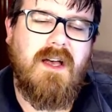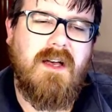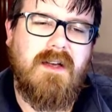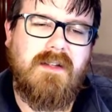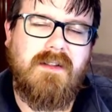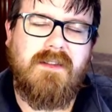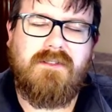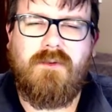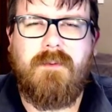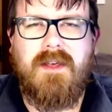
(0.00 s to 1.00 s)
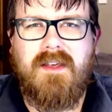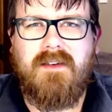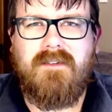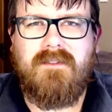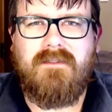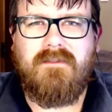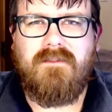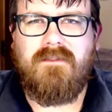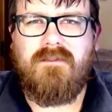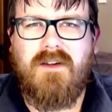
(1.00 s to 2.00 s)
Uh, this will be a
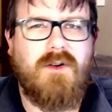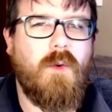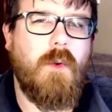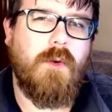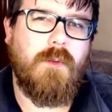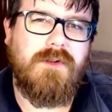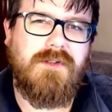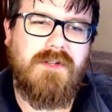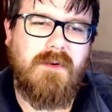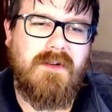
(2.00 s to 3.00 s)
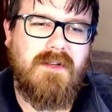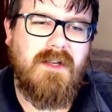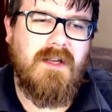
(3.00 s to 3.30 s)
real whirlwind tour